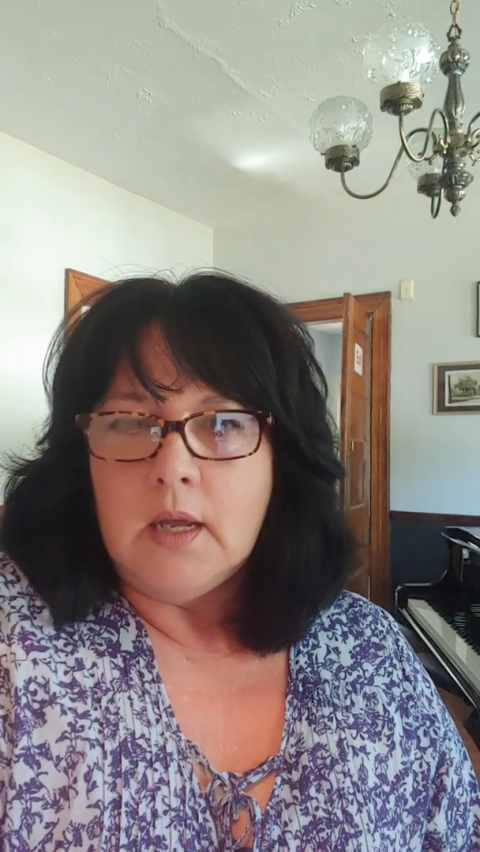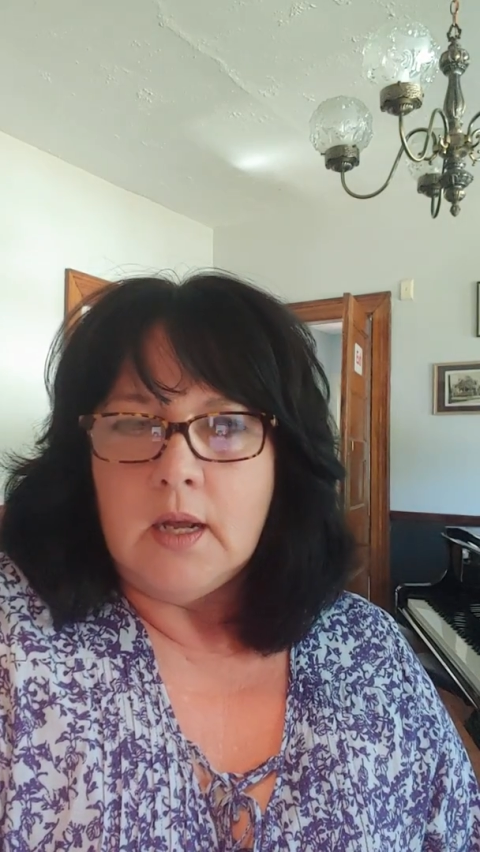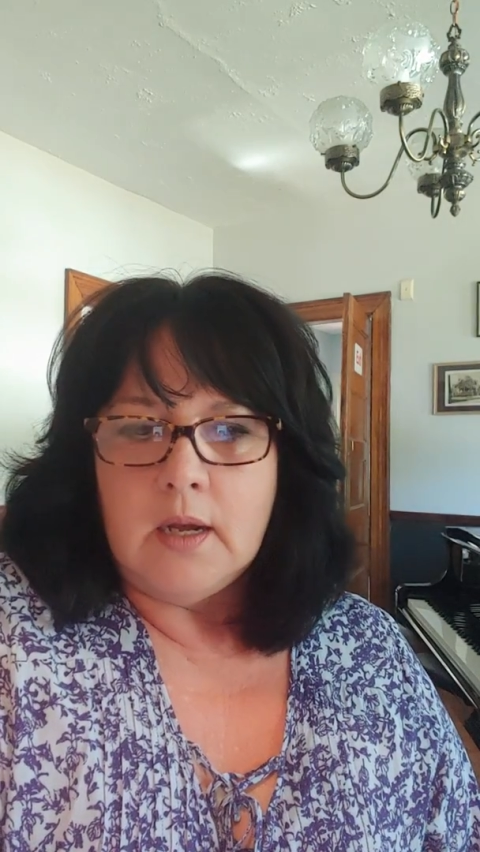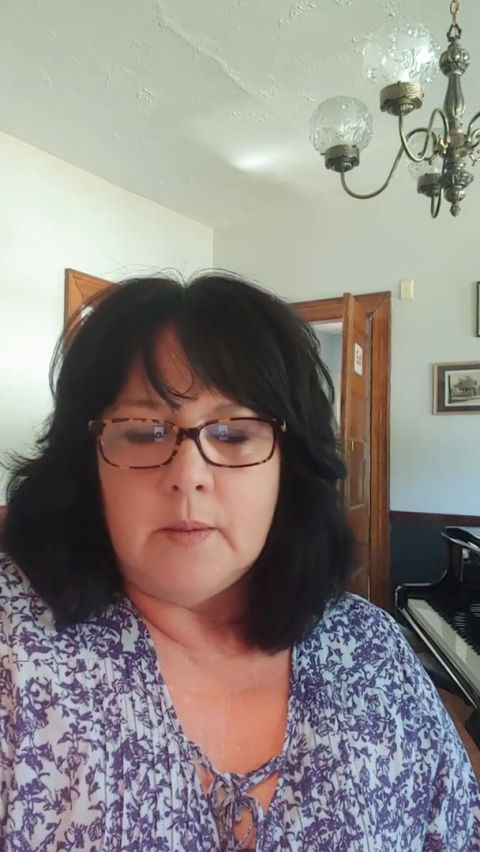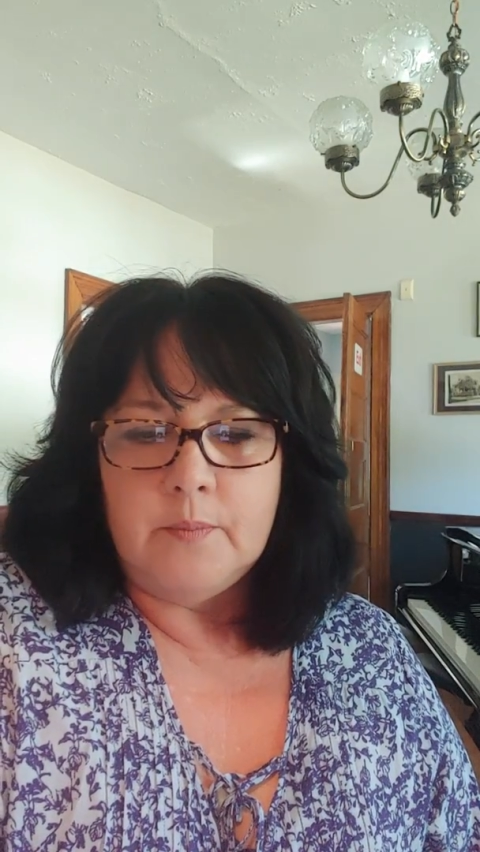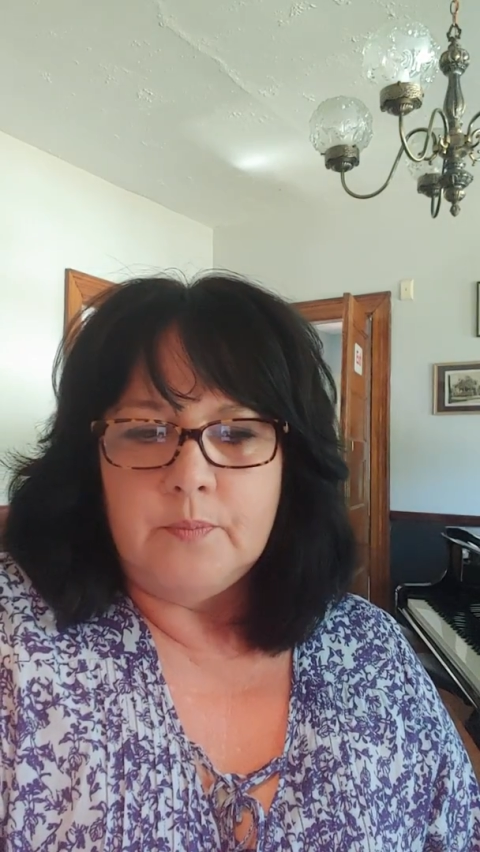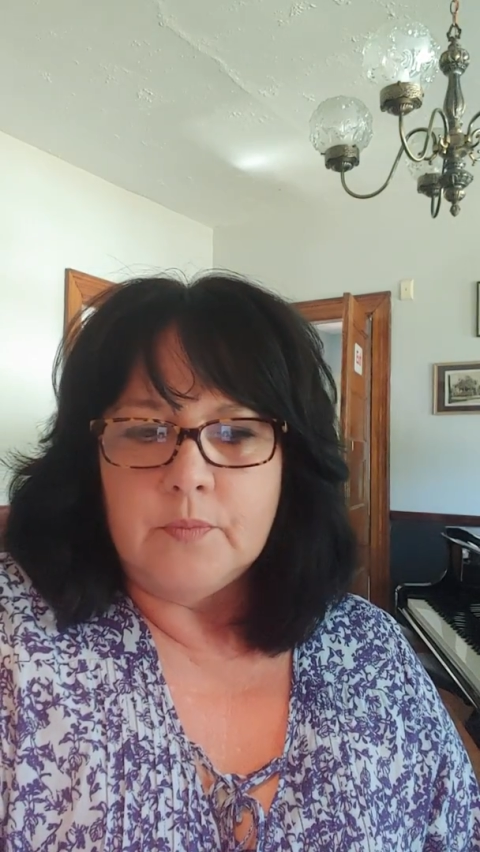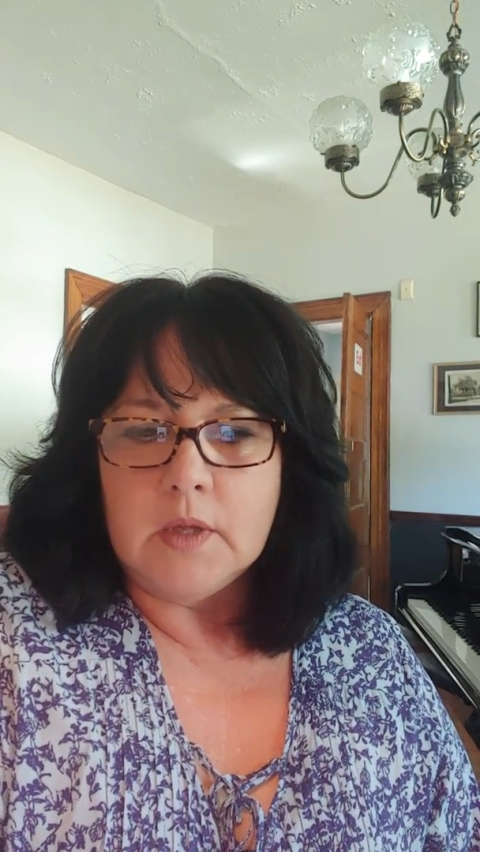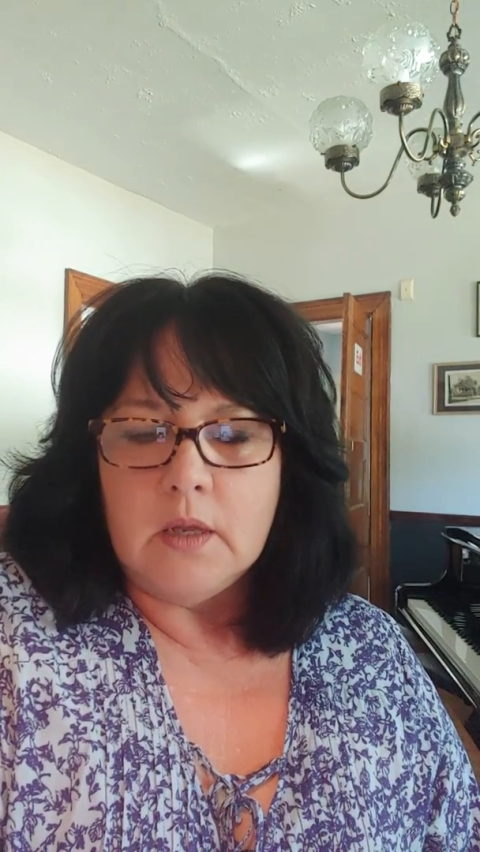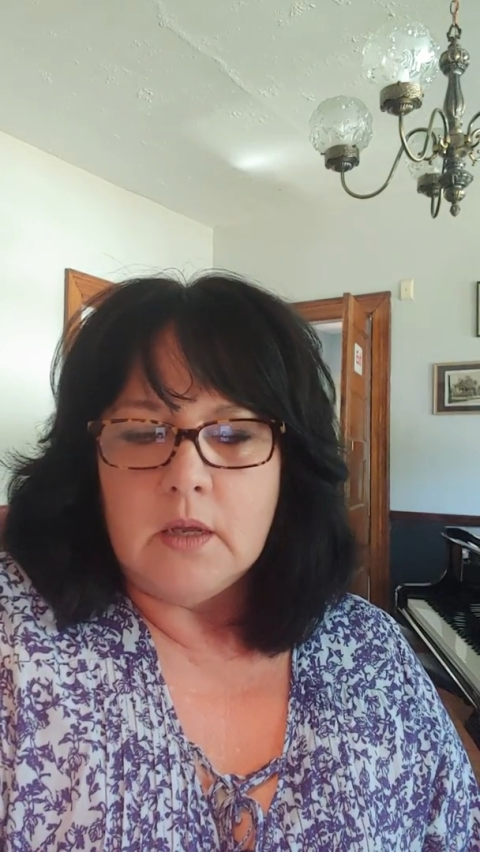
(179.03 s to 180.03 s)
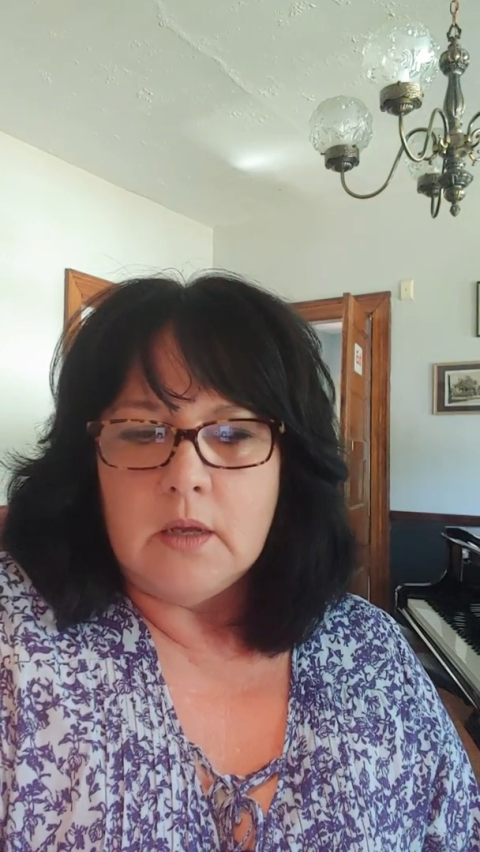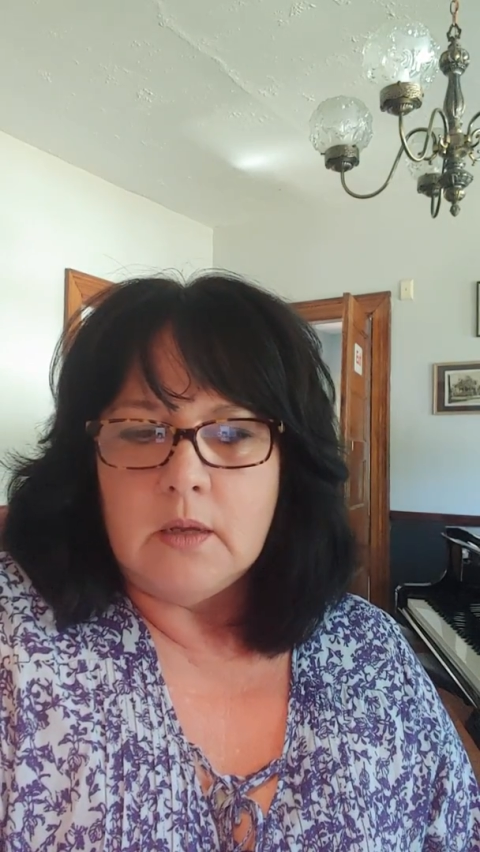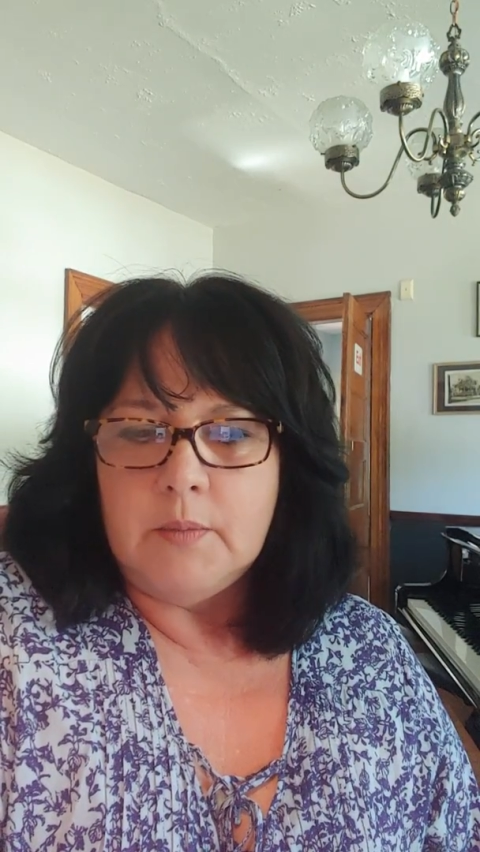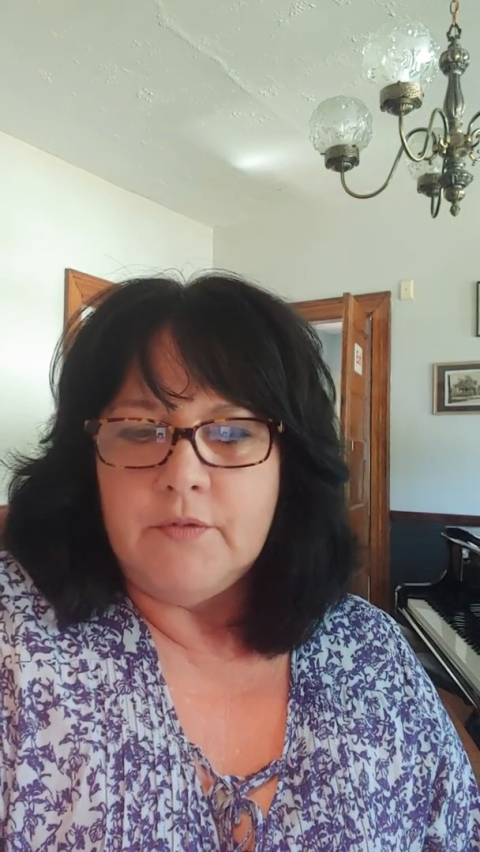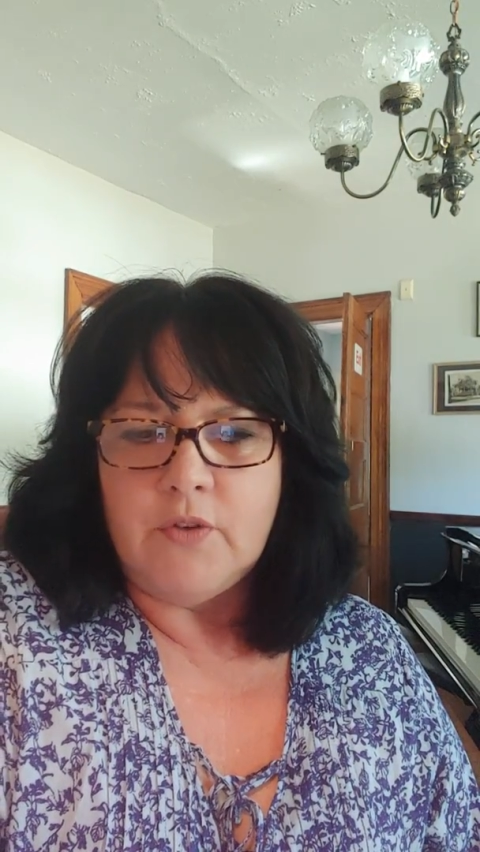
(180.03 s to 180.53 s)

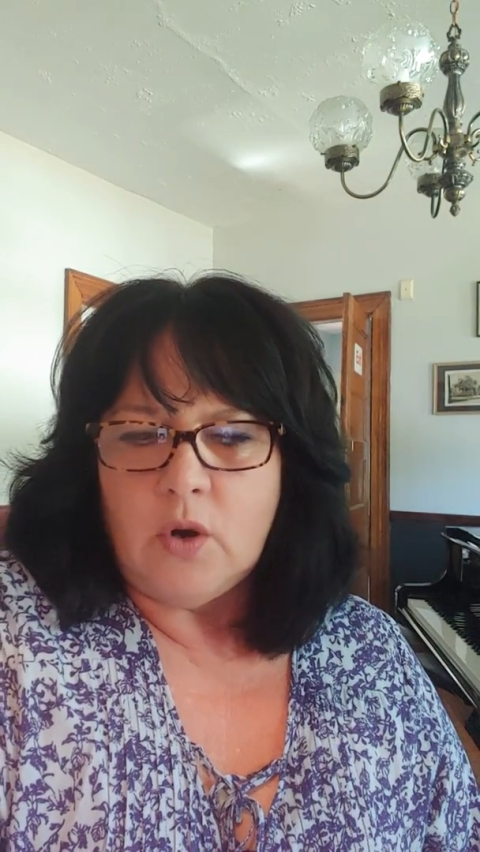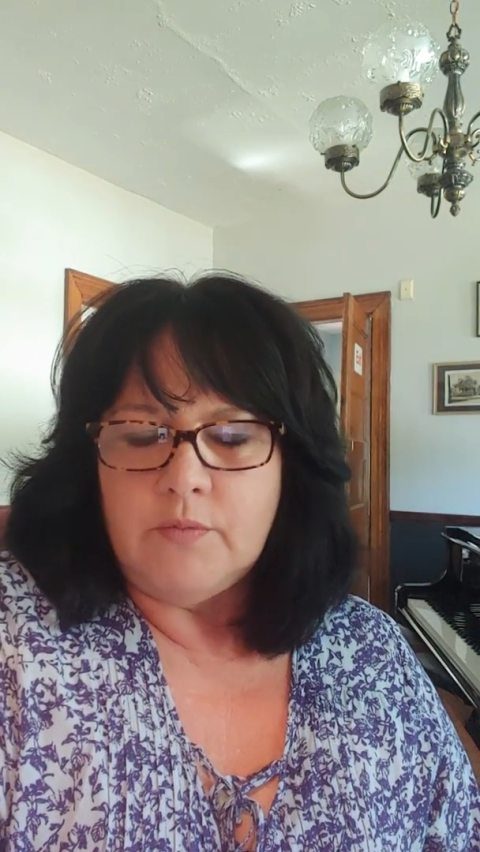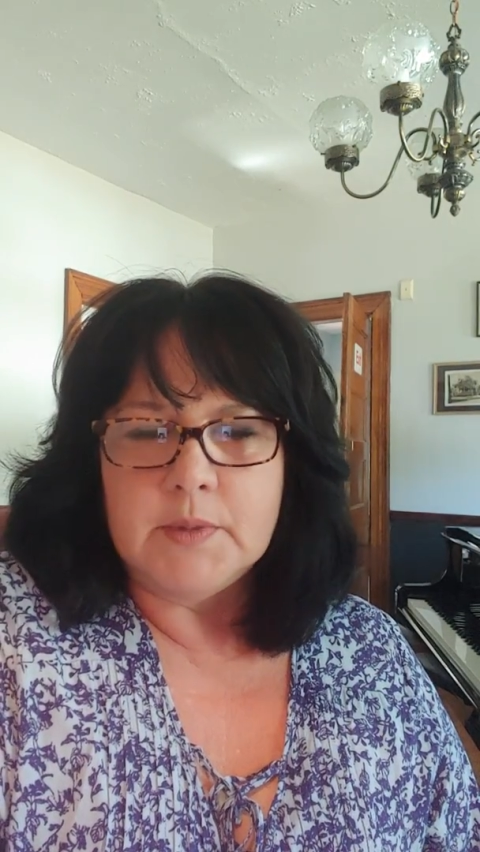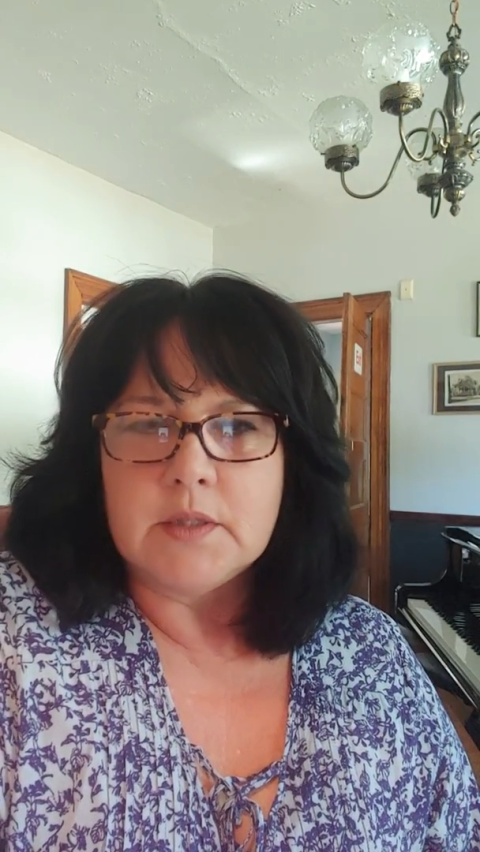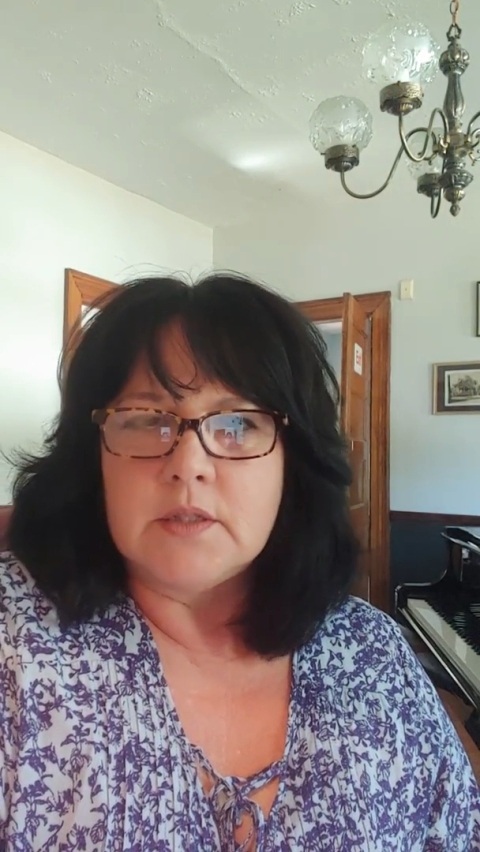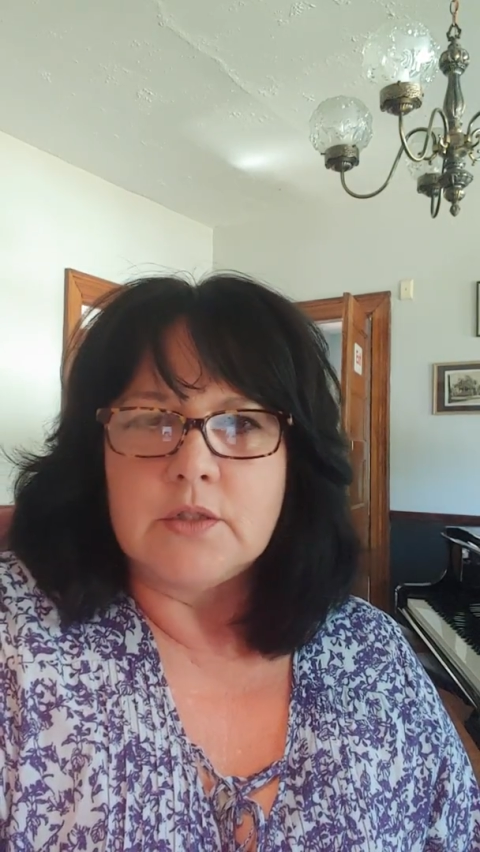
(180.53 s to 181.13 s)
involvements and